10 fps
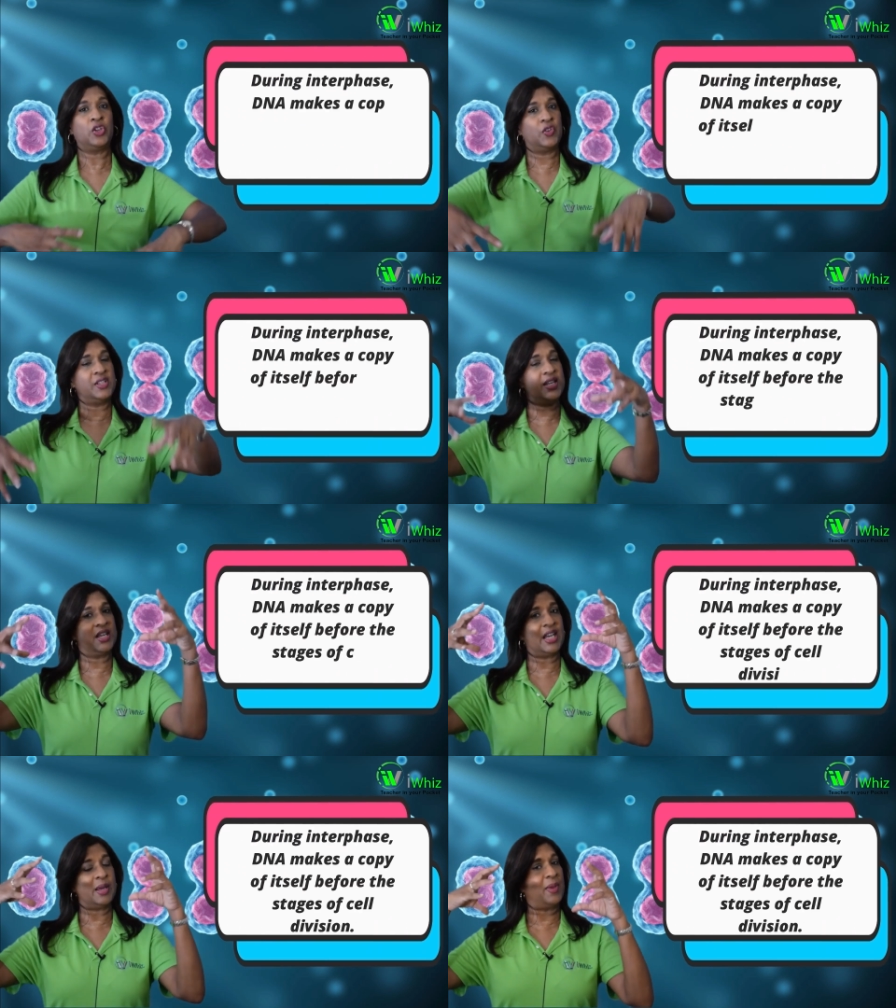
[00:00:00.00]
your
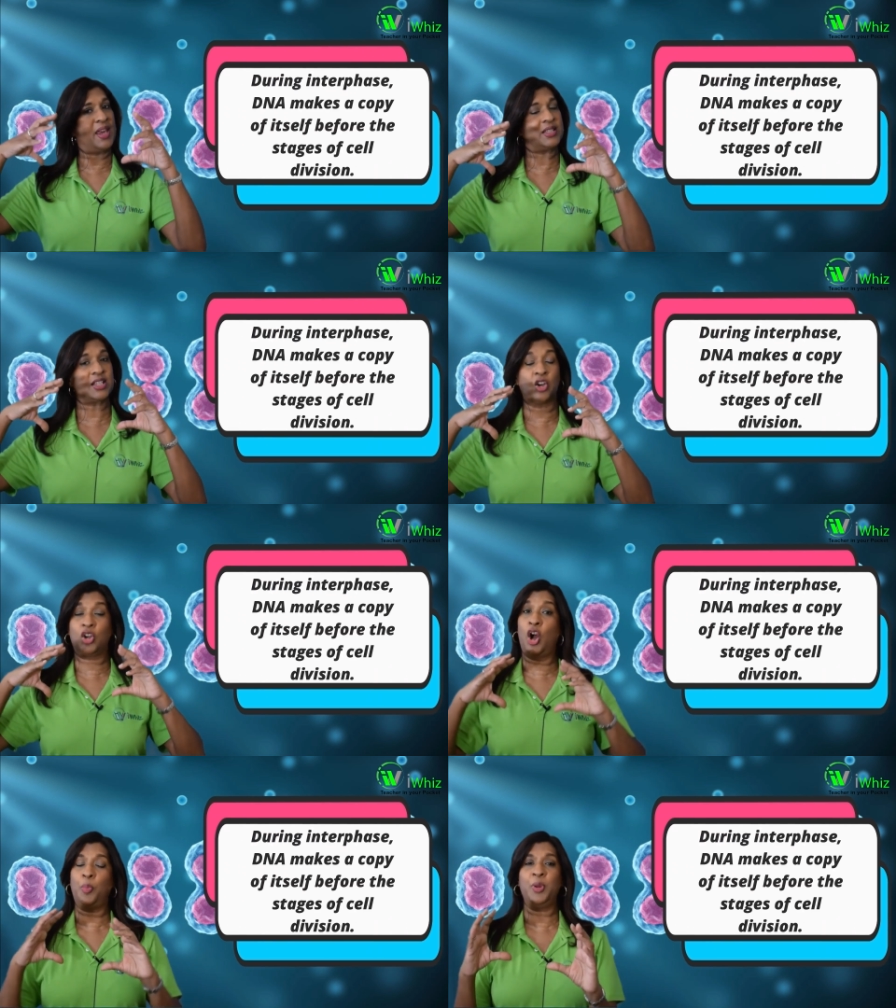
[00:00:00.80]
DNA makes a
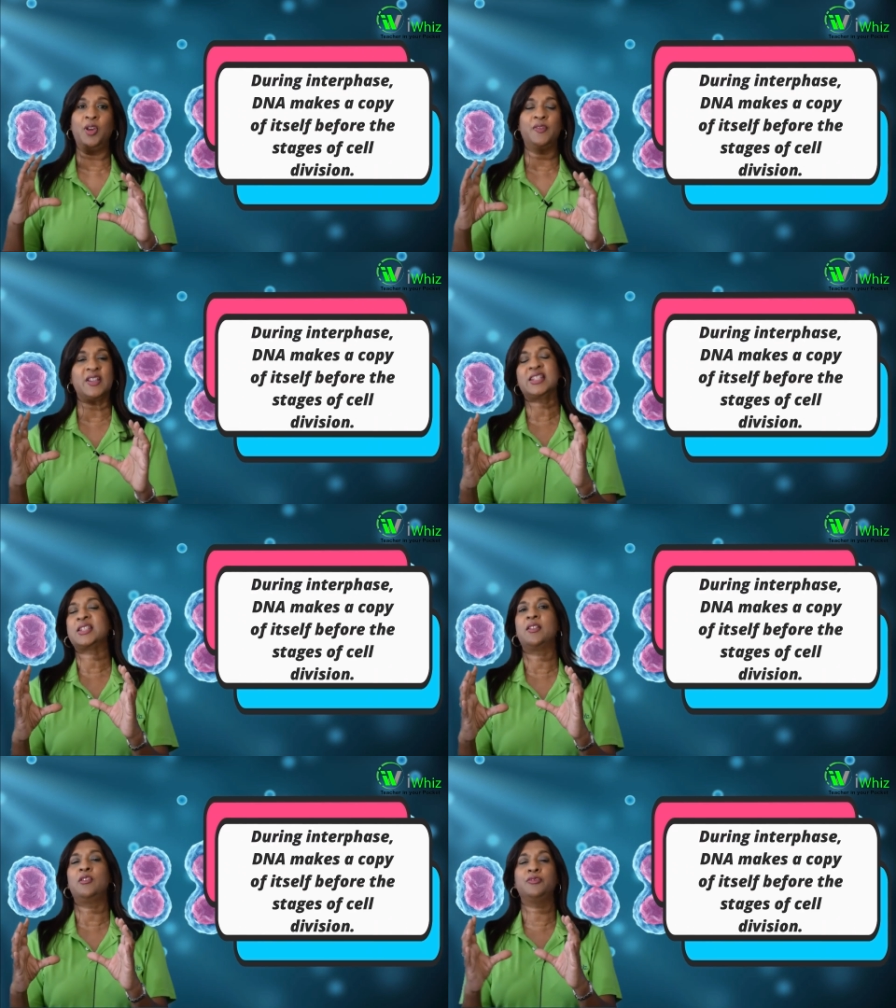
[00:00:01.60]
copy of
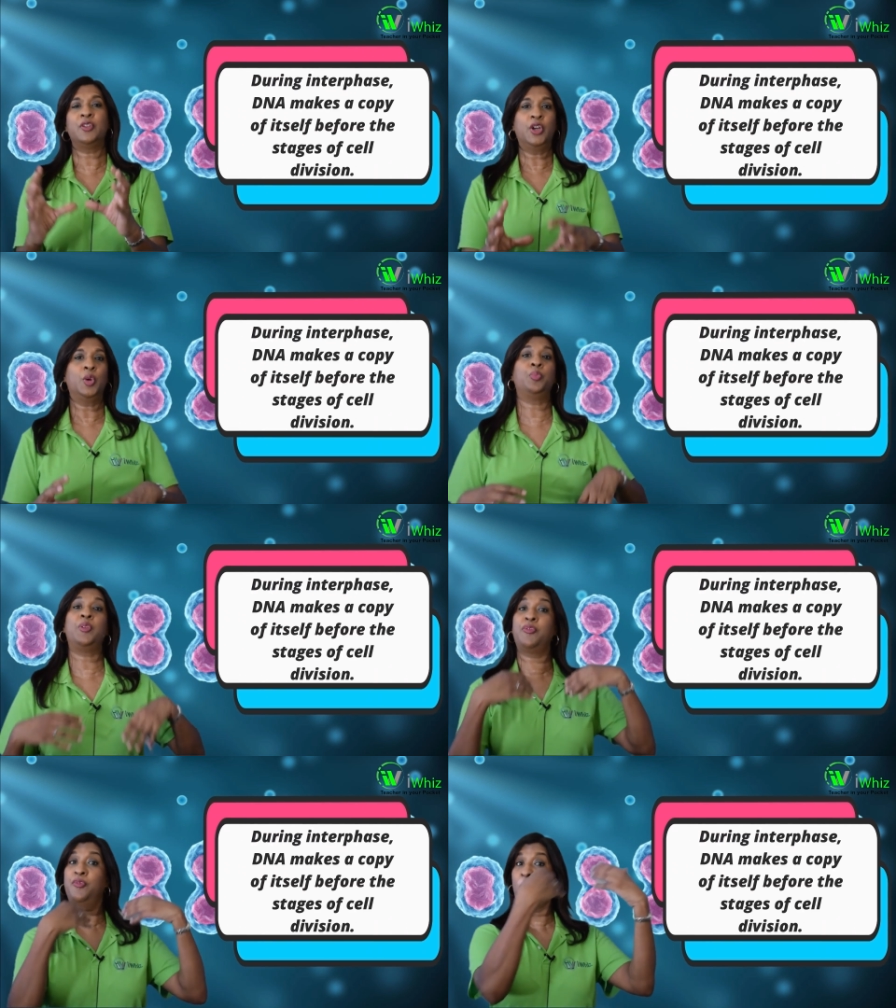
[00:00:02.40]
itself
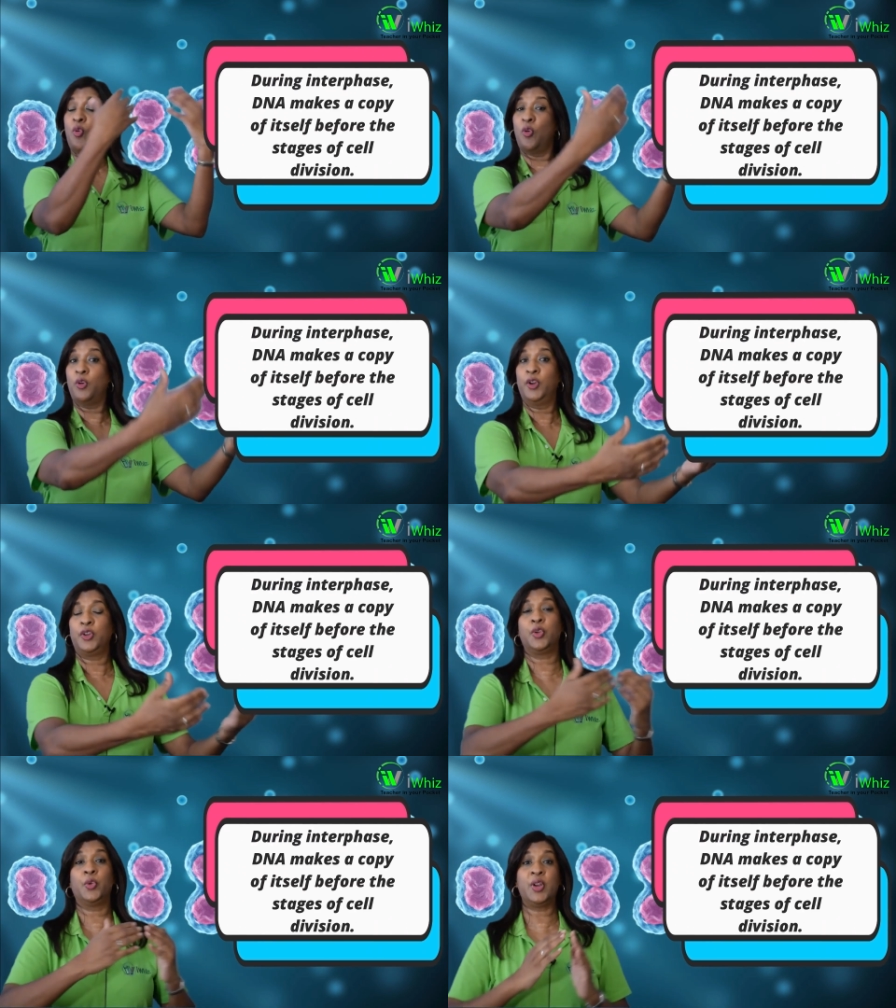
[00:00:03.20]
before
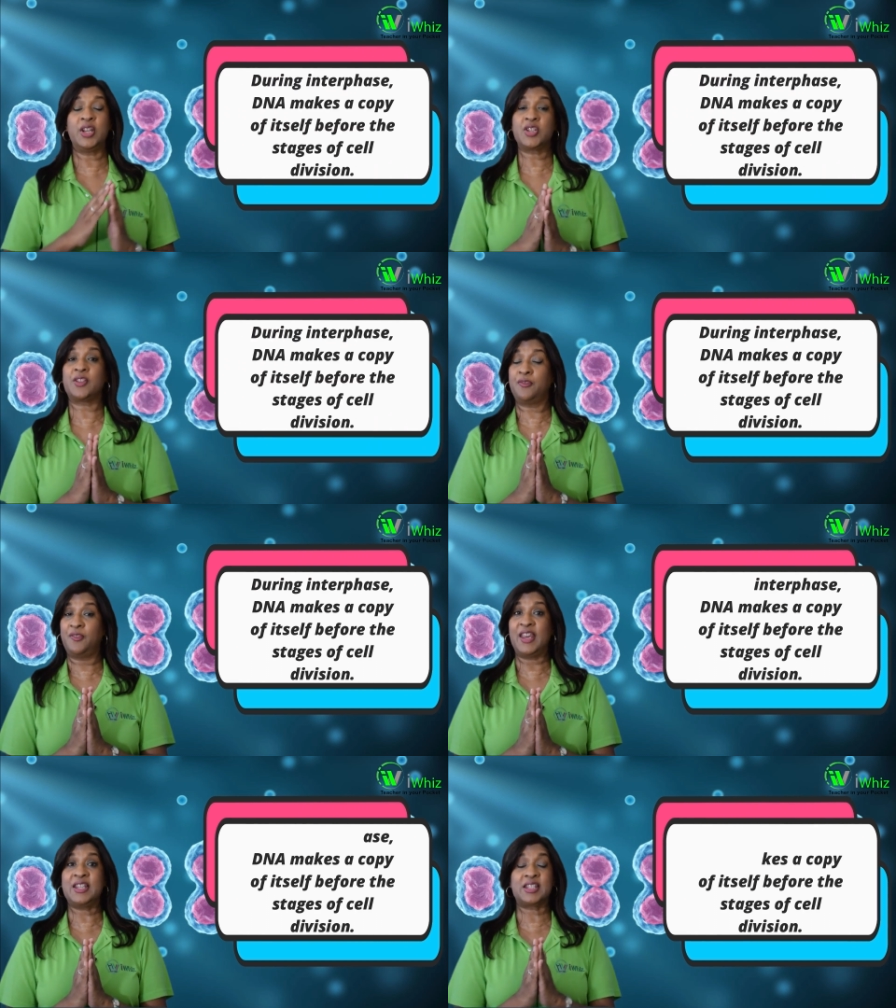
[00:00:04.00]
you reach the
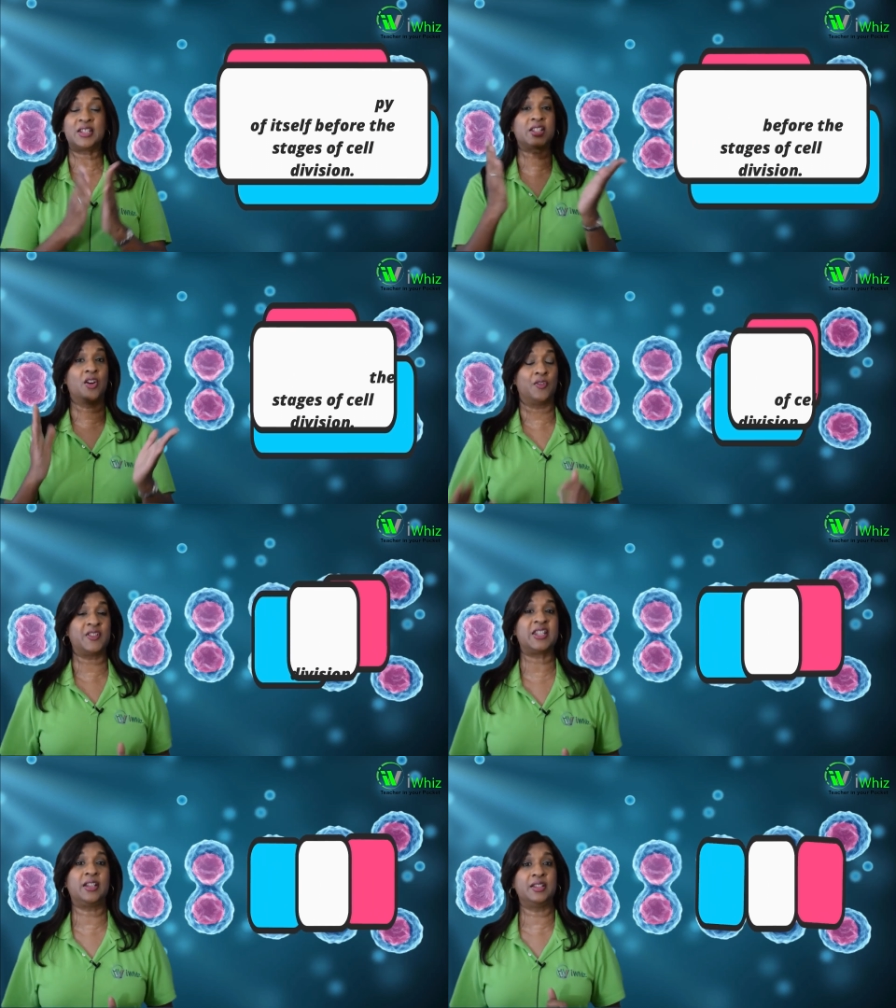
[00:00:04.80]
phases of
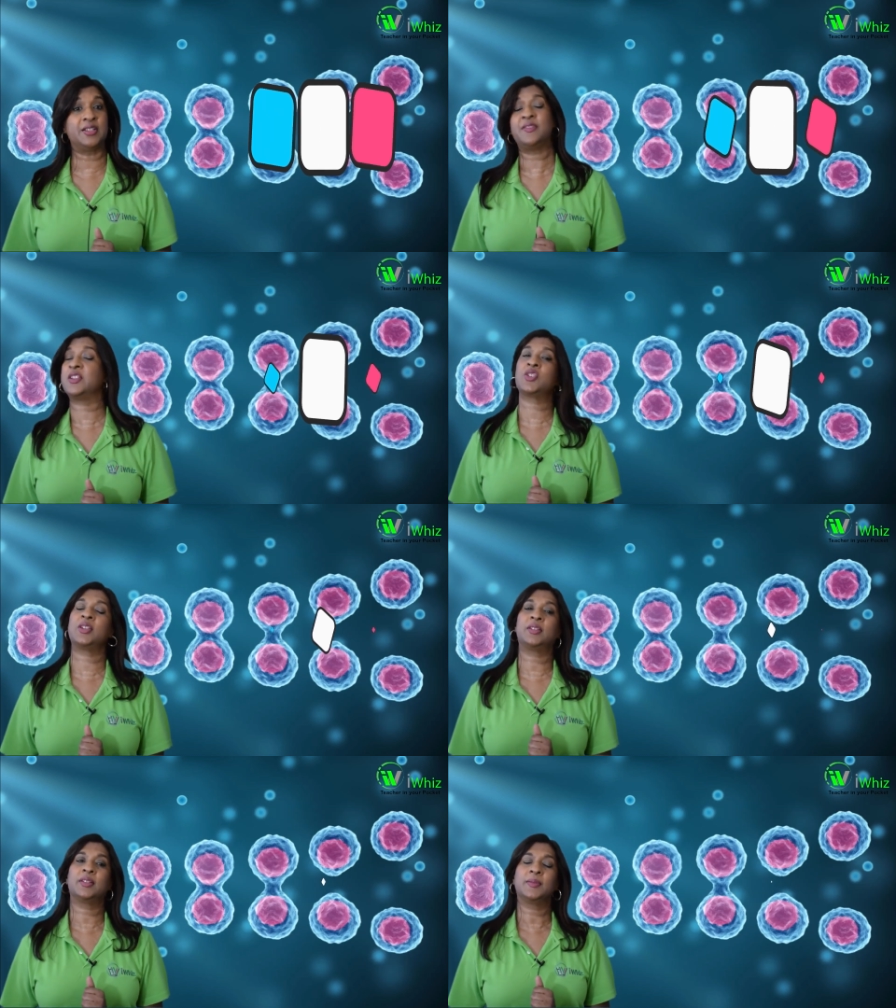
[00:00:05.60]
cell division.